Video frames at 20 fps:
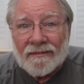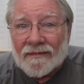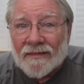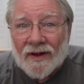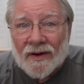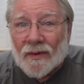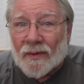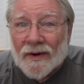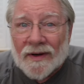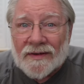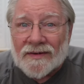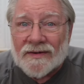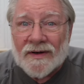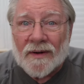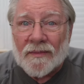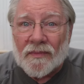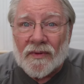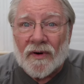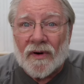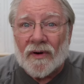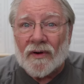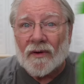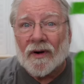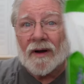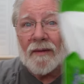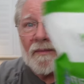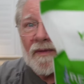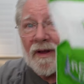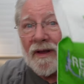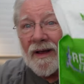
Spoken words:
the Quick Start program.